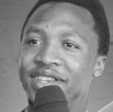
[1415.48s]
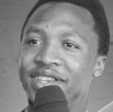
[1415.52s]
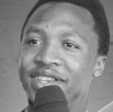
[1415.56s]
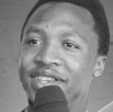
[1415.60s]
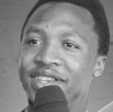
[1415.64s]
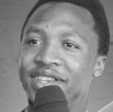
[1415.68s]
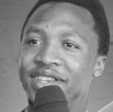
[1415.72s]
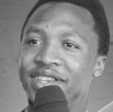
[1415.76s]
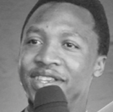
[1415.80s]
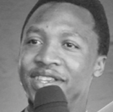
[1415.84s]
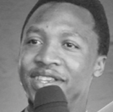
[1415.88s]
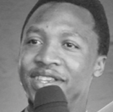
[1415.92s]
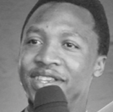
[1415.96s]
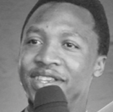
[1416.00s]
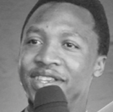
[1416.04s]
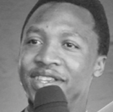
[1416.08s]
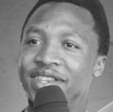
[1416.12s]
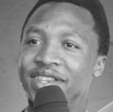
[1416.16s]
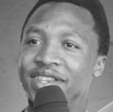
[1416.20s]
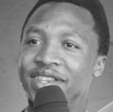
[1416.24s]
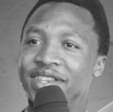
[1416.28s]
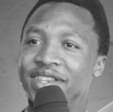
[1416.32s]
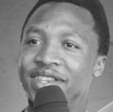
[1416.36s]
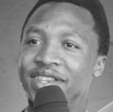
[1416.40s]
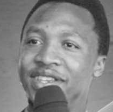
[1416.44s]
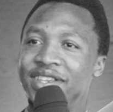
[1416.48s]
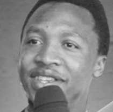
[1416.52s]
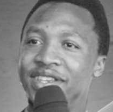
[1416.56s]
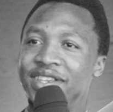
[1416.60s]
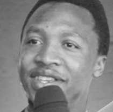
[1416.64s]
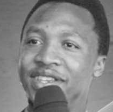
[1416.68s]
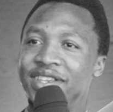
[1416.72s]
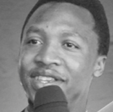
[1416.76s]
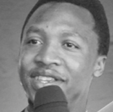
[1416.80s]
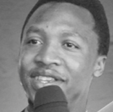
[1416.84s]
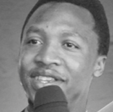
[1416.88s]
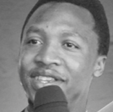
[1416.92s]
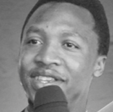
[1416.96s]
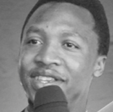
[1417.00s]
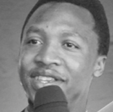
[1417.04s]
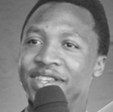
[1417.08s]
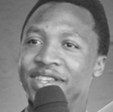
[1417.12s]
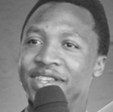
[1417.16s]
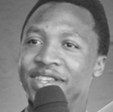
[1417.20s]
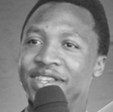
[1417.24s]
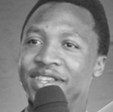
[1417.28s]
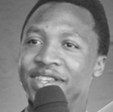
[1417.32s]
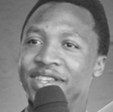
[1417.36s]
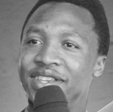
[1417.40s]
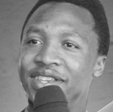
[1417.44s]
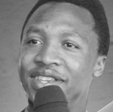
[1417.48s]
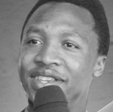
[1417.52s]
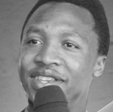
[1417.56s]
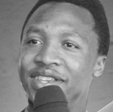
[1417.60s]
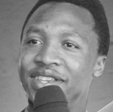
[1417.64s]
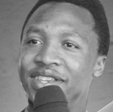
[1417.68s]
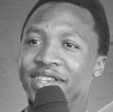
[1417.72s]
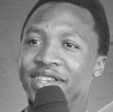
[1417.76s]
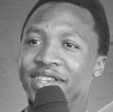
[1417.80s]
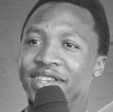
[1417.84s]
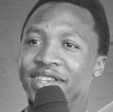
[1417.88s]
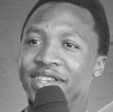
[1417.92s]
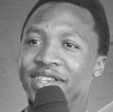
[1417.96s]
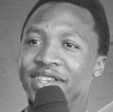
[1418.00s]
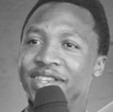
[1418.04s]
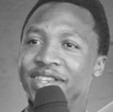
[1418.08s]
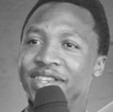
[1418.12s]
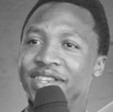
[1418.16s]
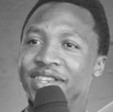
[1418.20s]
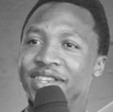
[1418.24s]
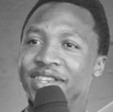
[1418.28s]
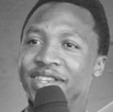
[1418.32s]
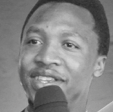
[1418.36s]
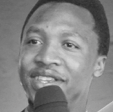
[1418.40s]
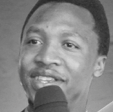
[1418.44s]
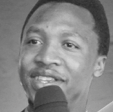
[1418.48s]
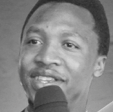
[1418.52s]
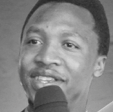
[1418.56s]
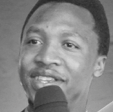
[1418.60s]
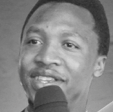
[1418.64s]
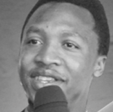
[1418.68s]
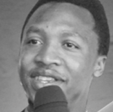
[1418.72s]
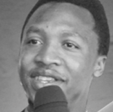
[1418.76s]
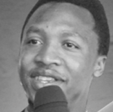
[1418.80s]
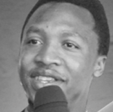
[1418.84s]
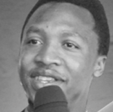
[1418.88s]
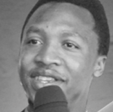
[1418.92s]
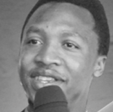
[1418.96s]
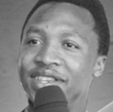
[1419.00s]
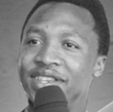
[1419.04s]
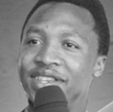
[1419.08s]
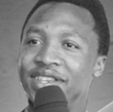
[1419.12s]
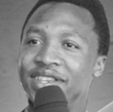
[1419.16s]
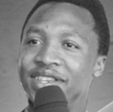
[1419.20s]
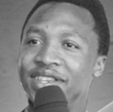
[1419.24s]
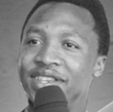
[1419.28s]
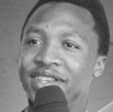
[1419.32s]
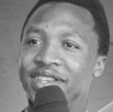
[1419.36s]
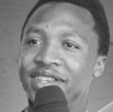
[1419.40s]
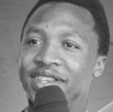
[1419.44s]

(no lip movement)